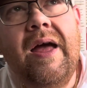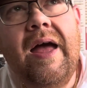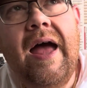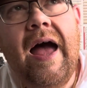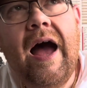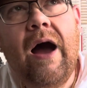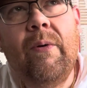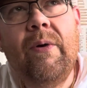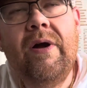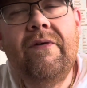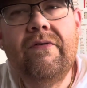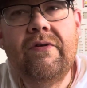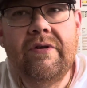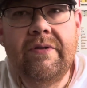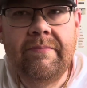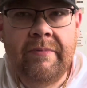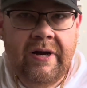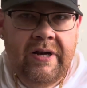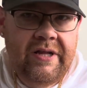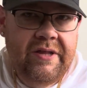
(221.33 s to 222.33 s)
However, the
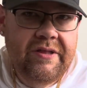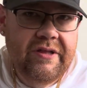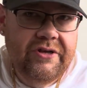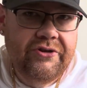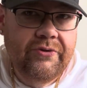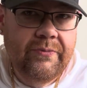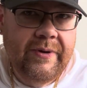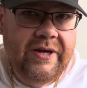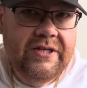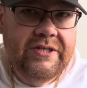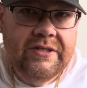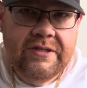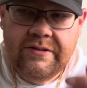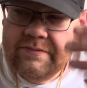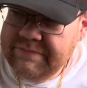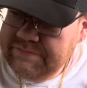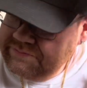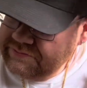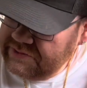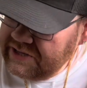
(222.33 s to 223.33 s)
money
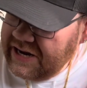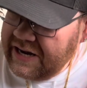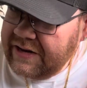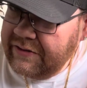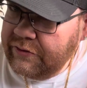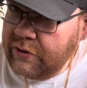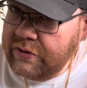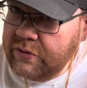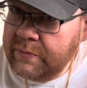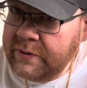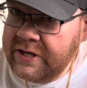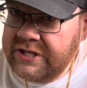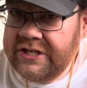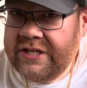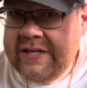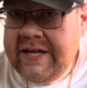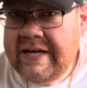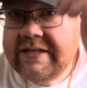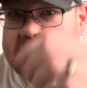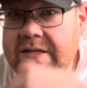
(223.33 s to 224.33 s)
situation kind of throws a wrench in
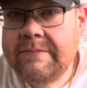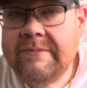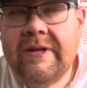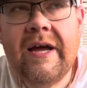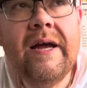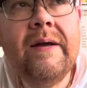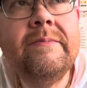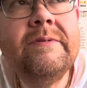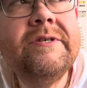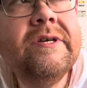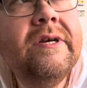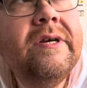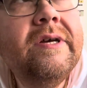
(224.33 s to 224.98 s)
that sometimes.